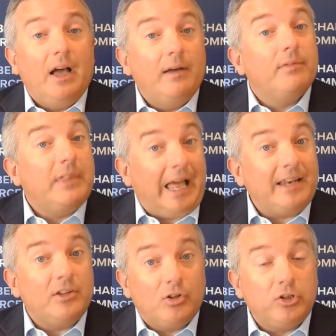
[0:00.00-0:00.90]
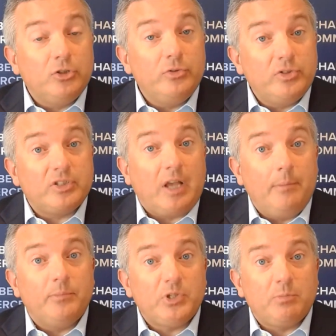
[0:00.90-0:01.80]
Uh, that includes
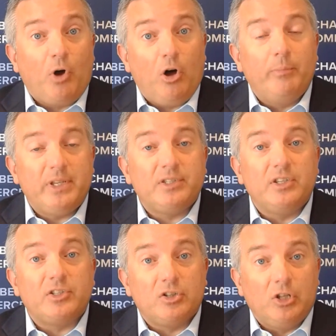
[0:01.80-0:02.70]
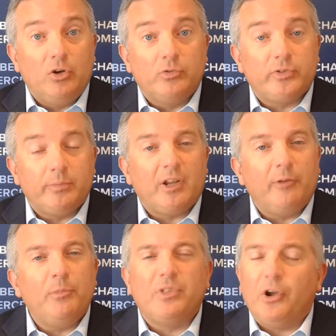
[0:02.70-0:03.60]
some small business loans from the government.